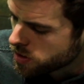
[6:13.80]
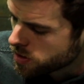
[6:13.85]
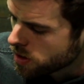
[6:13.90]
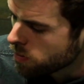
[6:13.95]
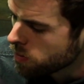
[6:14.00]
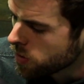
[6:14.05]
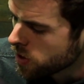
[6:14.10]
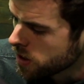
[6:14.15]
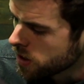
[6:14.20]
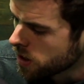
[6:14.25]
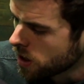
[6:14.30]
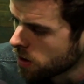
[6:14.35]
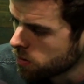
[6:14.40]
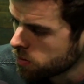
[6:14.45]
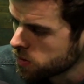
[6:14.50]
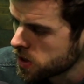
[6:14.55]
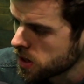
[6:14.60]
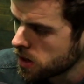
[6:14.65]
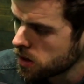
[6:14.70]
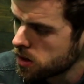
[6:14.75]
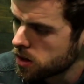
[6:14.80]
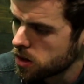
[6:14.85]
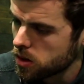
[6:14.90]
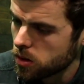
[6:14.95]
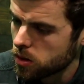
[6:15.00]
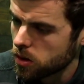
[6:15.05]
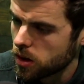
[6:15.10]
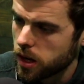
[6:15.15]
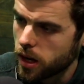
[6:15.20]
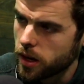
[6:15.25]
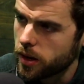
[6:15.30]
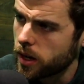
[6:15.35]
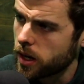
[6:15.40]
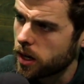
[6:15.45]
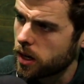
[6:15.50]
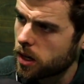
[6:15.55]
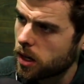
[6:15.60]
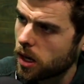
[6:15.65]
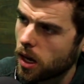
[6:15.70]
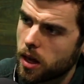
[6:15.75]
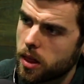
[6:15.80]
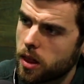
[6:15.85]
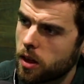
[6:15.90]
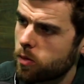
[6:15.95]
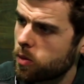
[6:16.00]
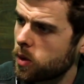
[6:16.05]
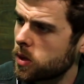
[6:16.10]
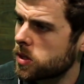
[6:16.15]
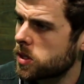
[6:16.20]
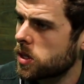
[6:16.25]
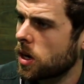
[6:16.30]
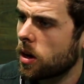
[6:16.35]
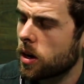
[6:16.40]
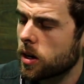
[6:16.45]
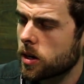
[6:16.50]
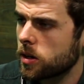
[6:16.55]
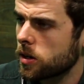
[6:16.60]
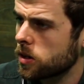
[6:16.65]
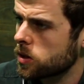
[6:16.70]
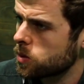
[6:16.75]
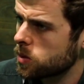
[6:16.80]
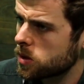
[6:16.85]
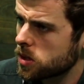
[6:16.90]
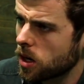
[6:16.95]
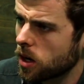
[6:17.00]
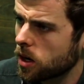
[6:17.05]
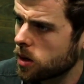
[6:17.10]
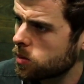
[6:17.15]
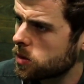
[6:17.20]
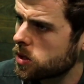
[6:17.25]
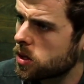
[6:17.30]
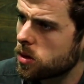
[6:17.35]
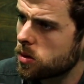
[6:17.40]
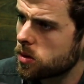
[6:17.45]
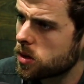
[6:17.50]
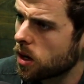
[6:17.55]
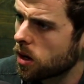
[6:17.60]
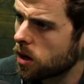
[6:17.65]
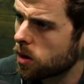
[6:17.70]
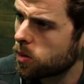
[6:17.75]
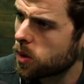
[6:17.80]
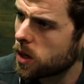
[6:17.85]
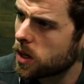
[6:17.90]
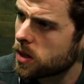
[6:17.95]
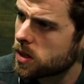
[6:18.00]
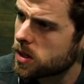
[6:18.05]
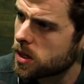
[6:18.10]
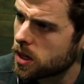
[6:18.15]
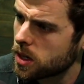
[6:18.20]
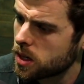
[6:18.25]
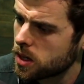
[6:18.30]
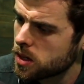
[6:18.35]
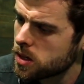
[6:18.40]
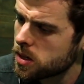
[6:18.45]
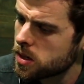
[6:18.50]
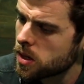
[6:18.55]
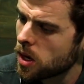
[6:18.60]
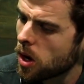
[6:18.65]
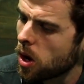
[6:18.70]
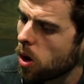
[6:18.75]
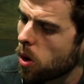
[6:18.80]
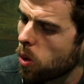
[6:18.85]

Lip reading: somebody comes into your clinic and they've been diagnosed with type 2 diabetes,